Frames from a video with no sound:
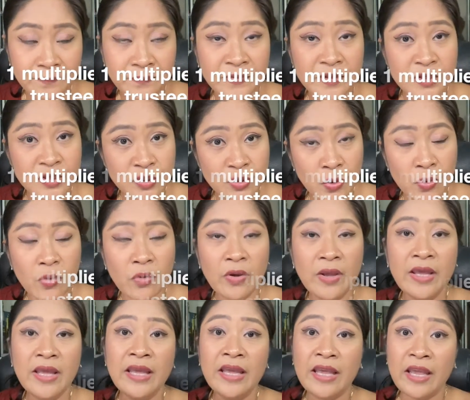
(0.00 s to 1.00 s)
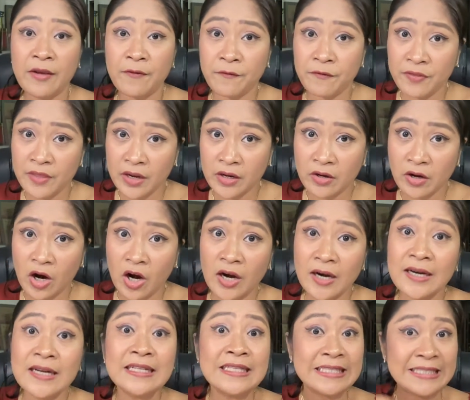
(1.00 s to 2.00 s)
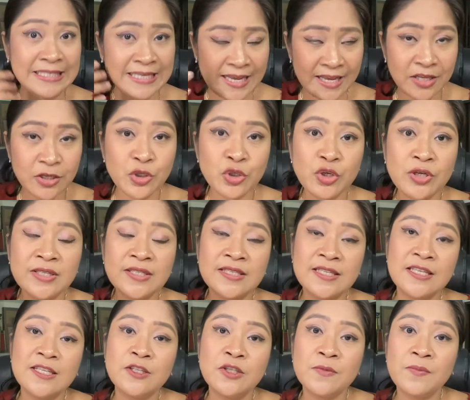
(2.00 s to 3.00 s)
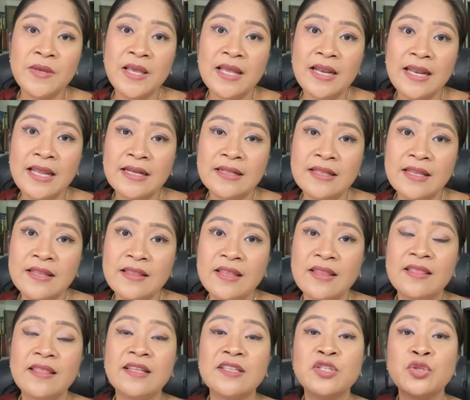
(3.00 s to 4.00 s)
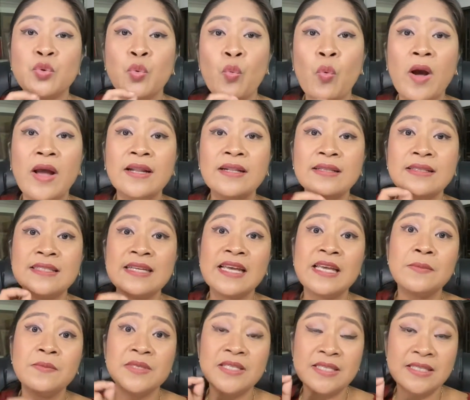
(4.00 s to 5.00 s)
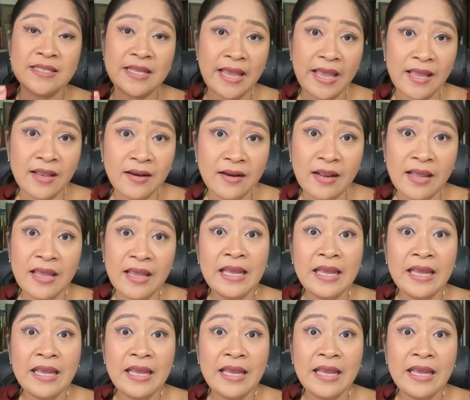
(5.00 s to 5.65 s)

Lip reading: So if there are 10 trustees to be elected, then that's 1 times 10